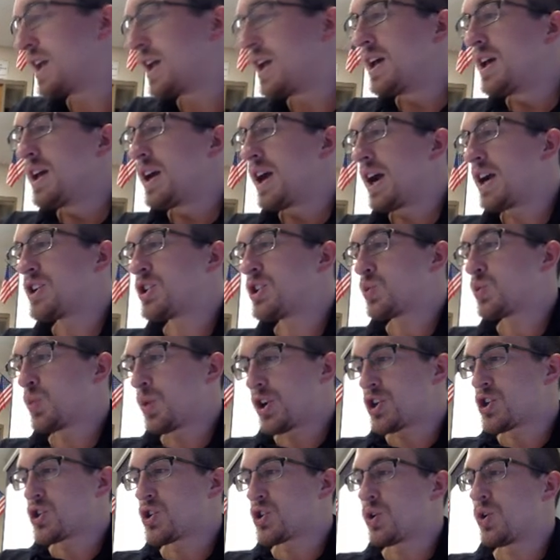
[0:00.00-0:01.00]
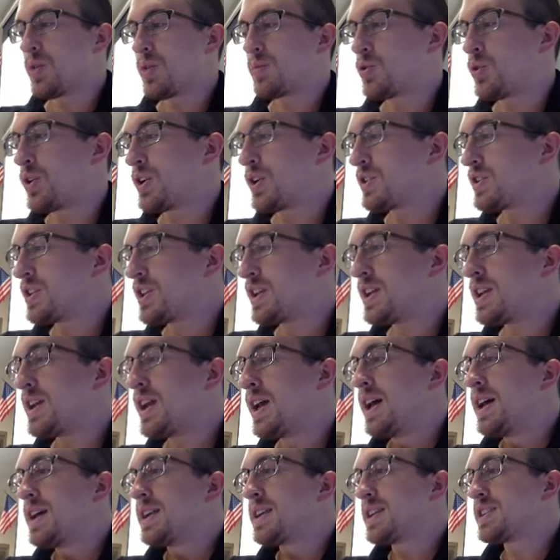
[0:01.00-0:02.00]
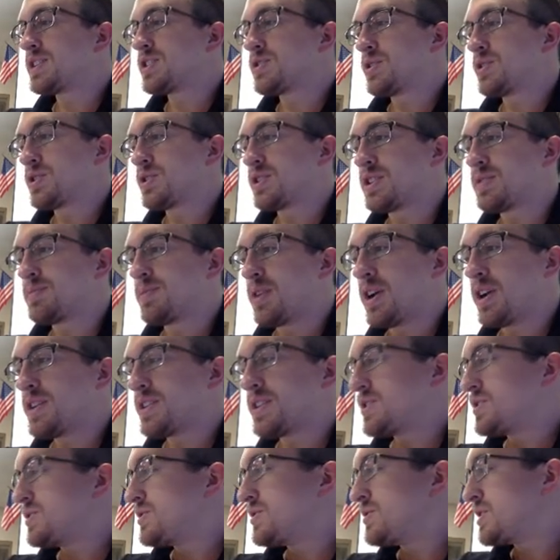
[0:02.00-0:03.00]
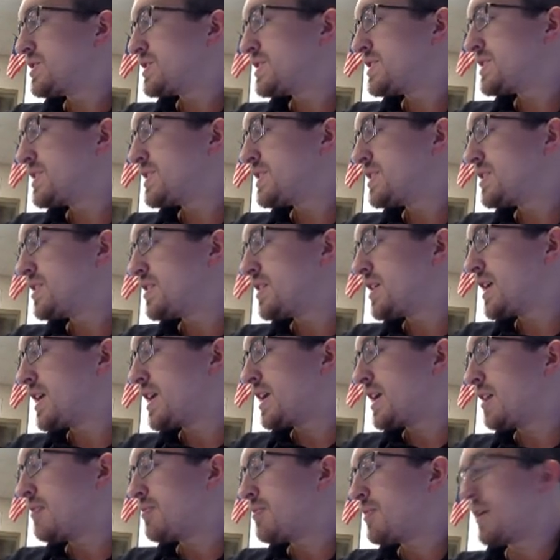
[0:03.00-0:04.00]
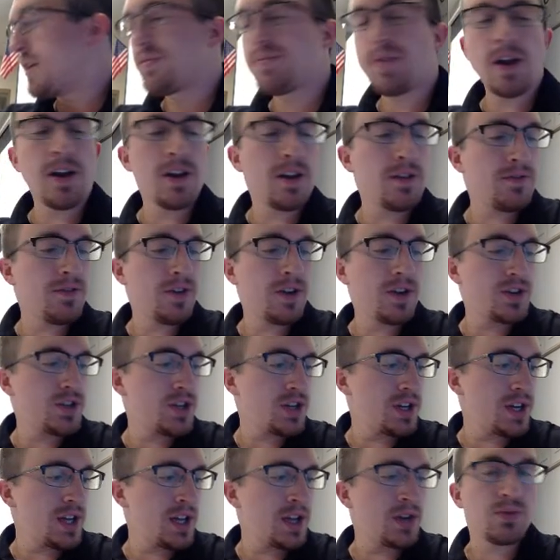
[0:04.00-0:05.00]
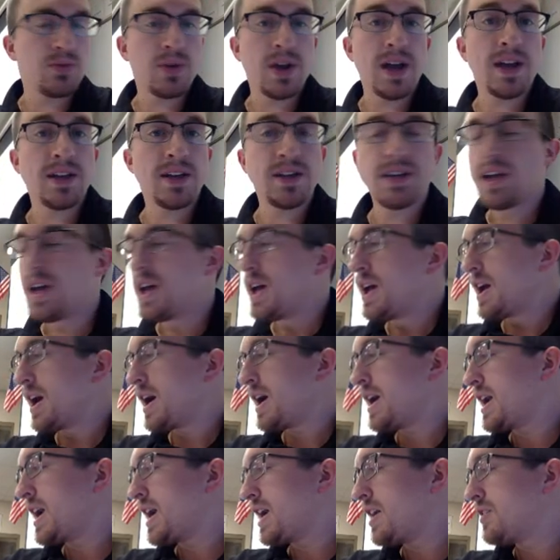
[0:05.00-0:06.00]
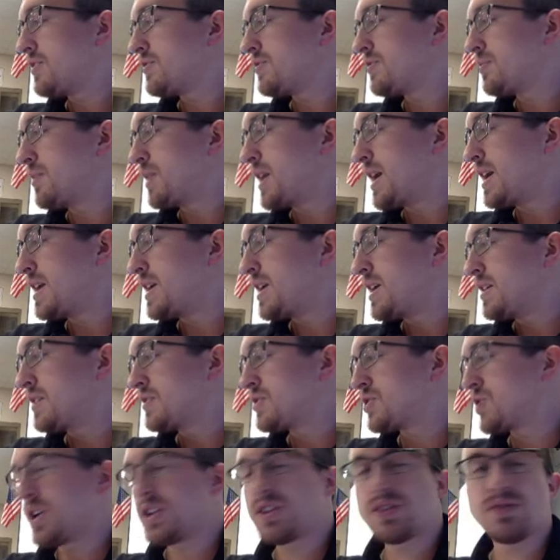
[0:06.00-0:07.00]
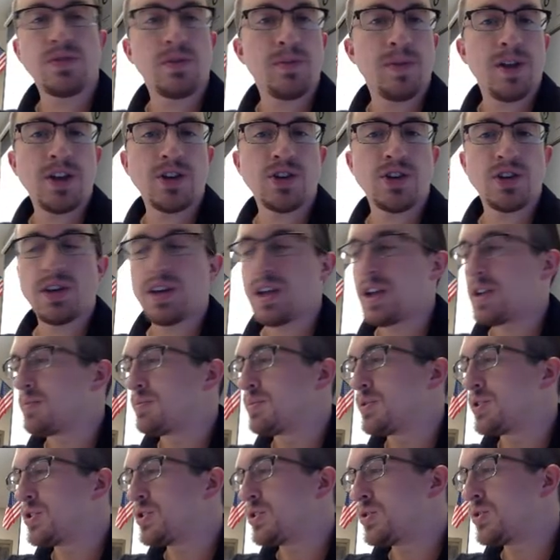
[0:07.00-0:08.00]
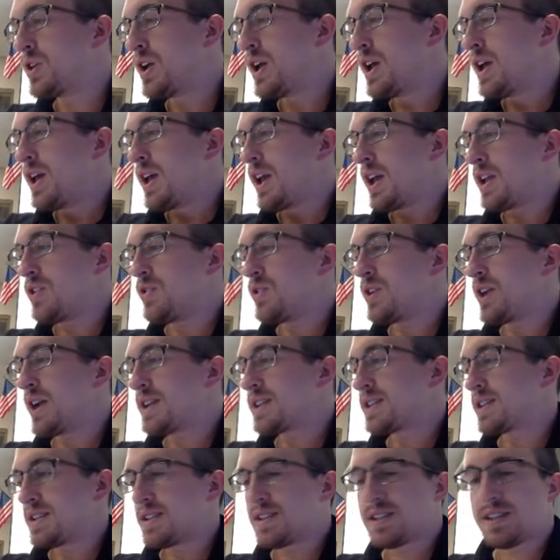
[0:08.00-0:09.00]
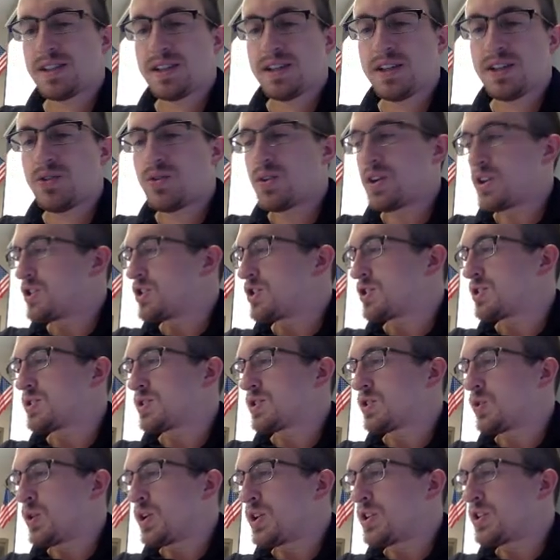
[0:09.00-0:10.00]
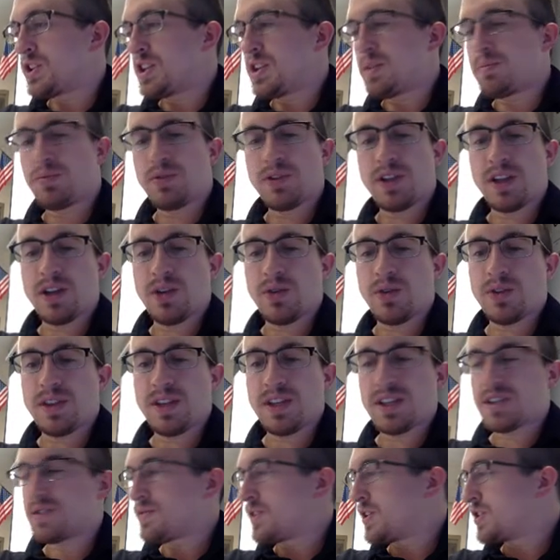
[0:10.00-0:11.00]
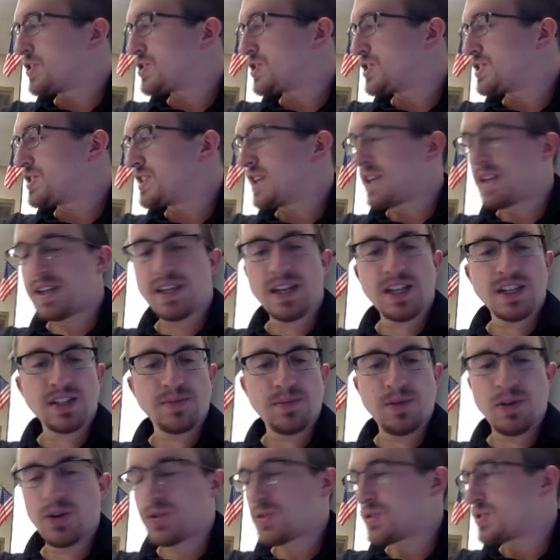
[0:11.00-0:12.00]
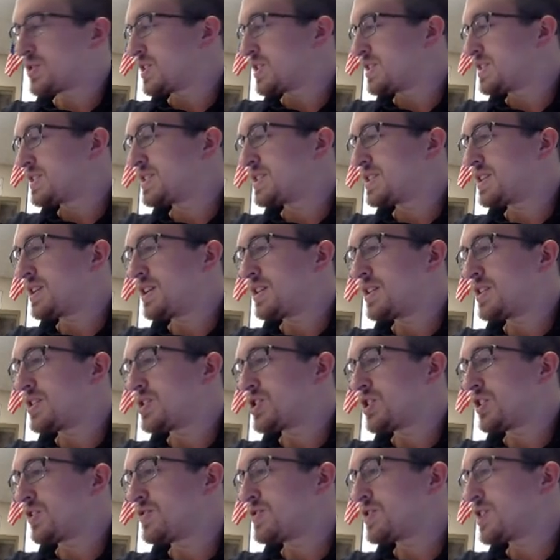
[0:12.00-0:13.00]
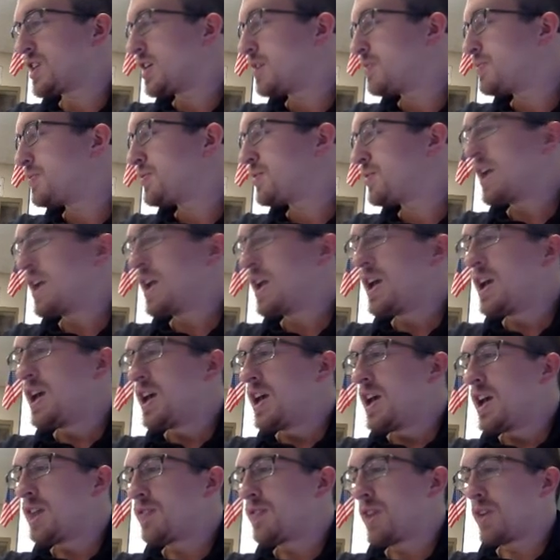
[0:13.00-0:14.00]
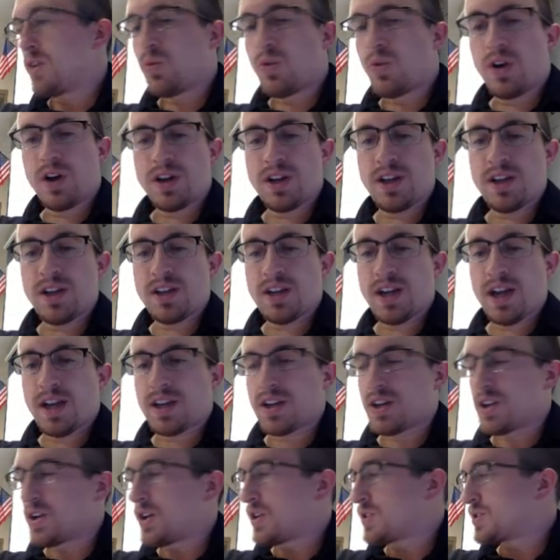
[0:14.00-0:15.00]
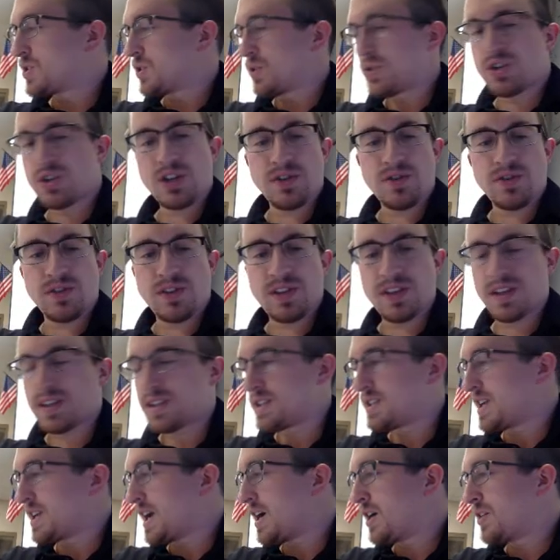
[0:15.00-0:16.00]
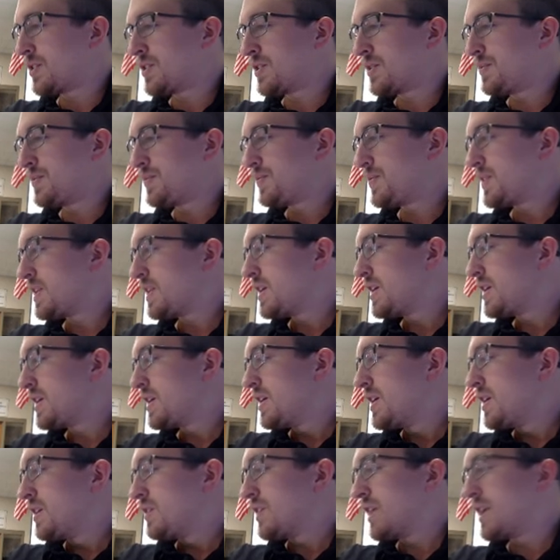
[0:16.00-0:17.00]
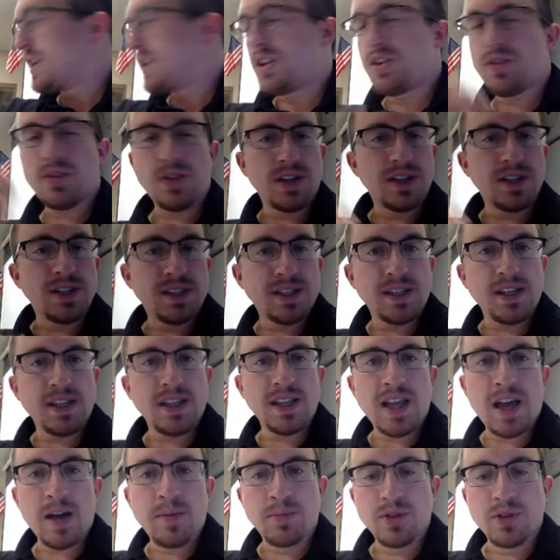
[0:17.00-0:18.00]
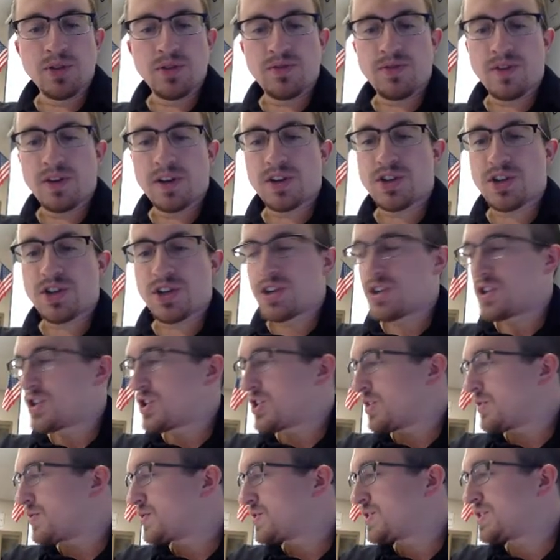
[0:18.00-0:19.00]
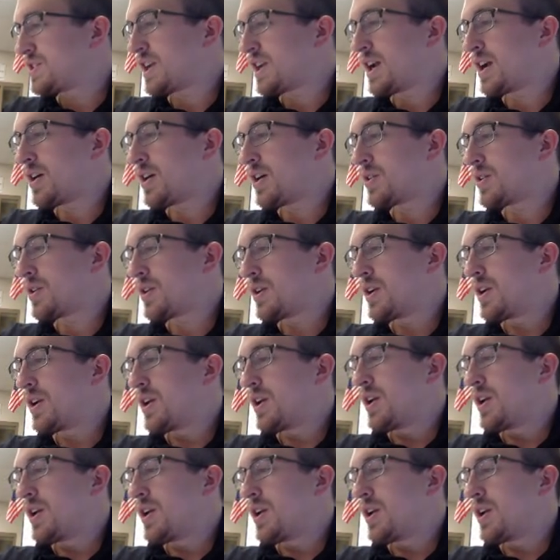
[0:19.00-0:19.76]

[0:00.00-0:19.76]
I just want to show up quickly. Desmos is nice. You can see here I have my parent function in red. I have my transformation in blue. And you guys can see, you can just quickly play with these functions on Desmos and see the shift up. If I wanted, I could also shift this down, right? And you can see that blue function shifts down.